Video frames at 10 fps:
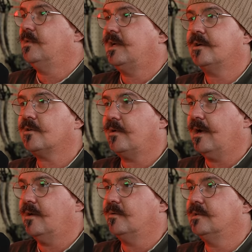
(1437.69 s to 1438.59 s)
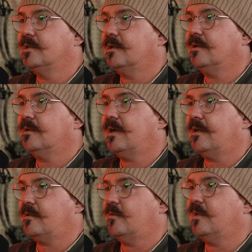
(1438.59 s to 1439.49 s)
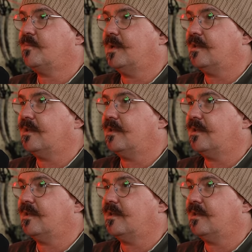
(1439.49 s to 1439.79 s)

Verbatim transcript: the underground has always been a